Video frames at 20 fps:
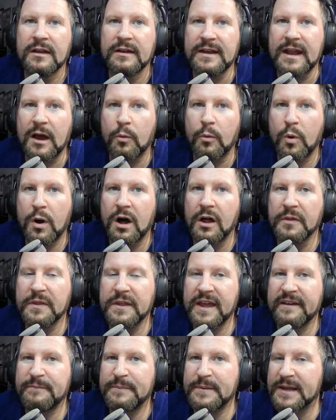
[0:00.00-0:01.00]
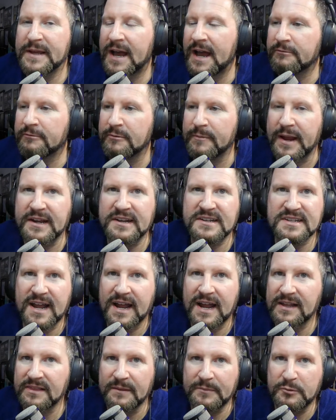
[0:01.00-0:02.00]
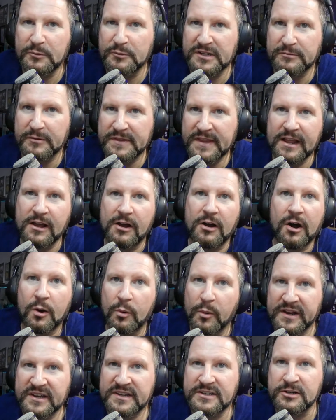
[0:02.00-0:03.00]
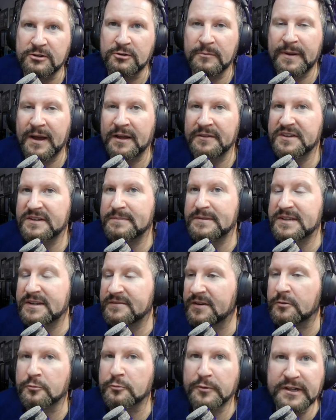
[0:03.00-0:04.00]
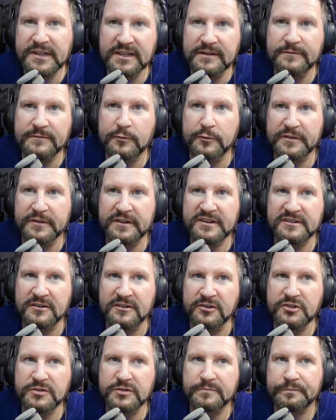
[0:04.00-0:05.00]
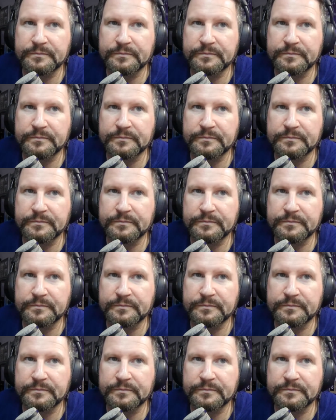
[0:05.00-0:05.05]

Now, while the FBI remains tight-lipped, which is what they always do about the specific reason for the search,